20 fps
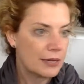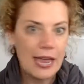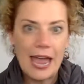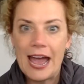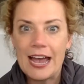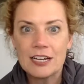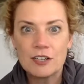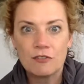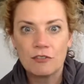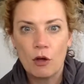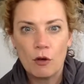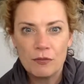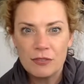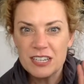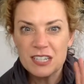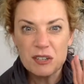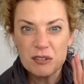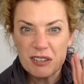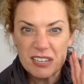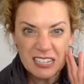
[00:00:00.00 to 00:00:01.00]
cash flow. And
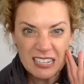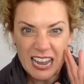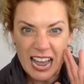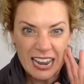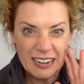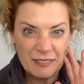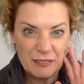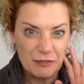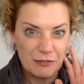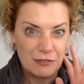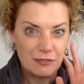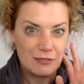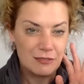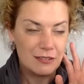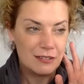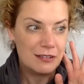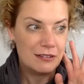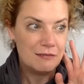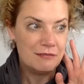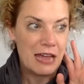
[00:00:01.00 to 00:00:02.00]
these are the kind of
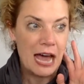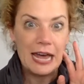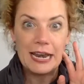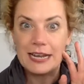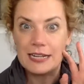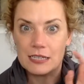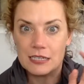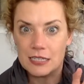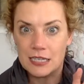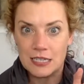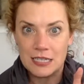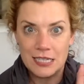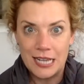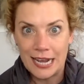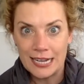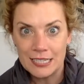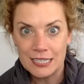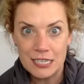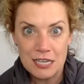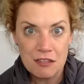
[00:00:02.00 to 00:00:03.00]
not as
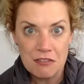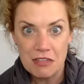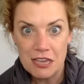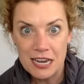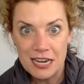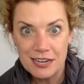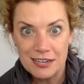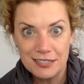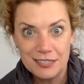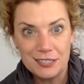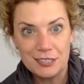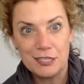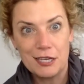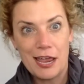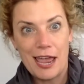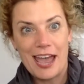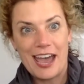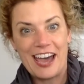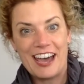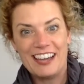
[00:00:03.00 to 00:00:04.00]
sexy things
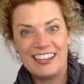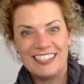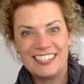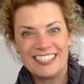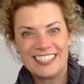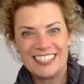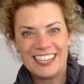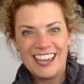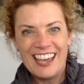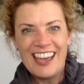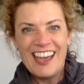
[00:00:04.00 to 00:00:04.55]
as